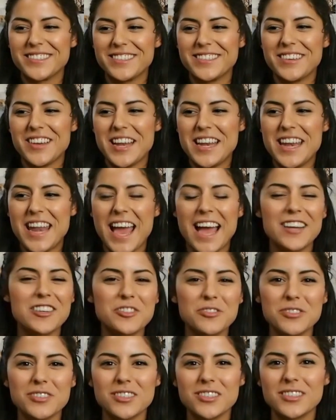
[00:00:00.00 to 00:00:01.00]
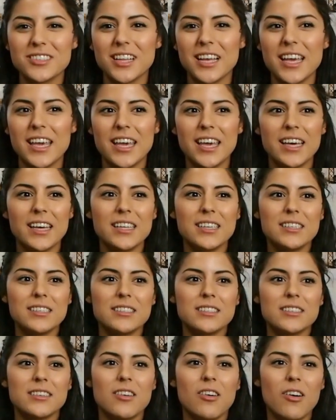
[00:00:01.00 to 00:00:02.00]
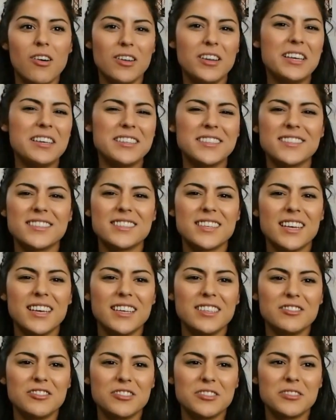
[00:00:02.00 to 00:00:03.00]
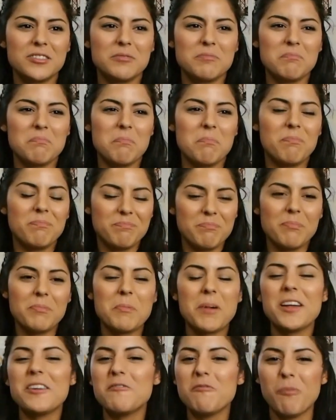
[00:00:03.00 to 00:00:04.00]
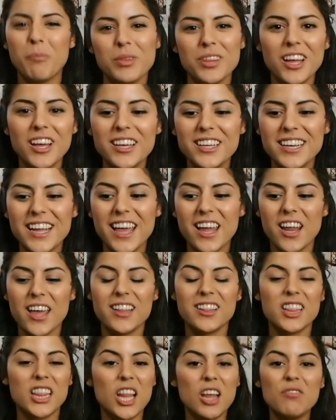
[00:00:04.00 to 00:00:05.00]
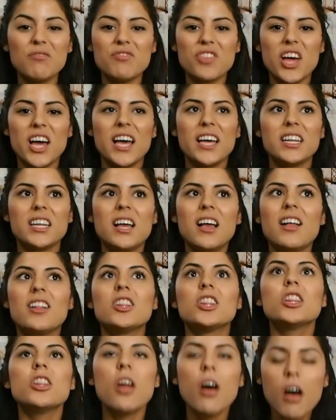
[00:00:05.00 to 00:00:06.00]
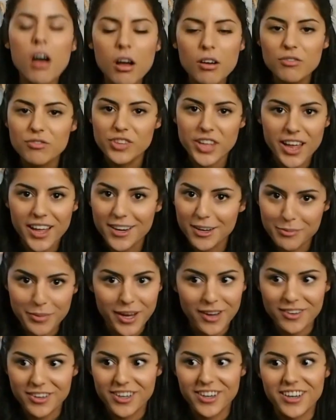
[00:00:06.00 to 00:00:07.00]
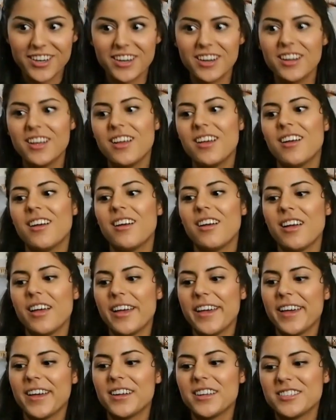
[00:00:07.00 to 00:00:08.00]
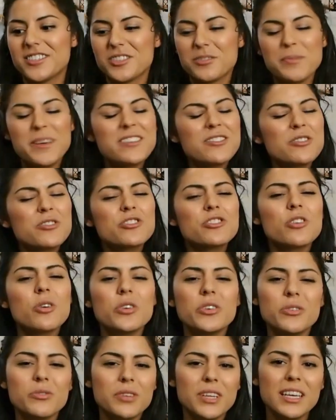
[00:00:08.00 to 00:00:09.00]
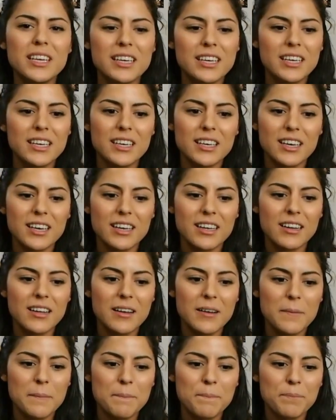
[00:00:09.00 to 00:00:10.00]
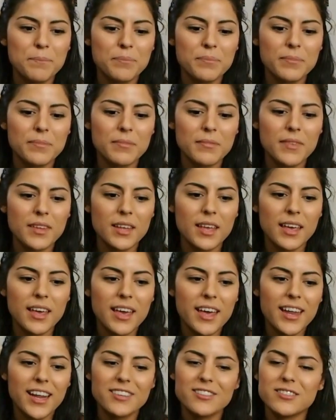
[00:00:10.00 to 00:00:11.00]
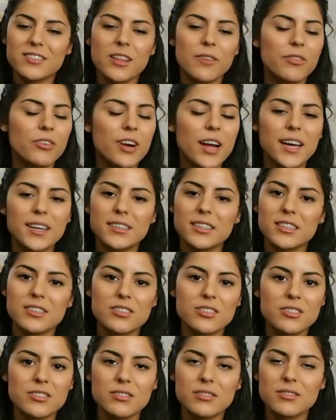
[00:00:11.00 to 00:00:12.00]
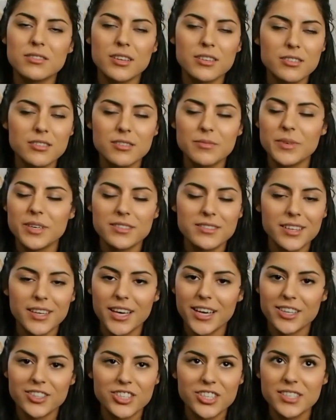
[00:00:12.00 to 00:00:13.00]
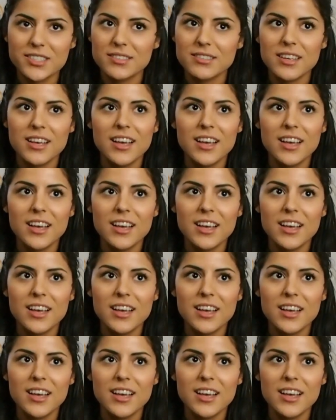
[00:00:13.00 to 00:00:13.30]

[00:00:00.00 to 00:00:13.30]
natural and honest and just kind of blunt, and I love that about her, and it just makes her so unique, and I just love her acting. She's such an amazing actress.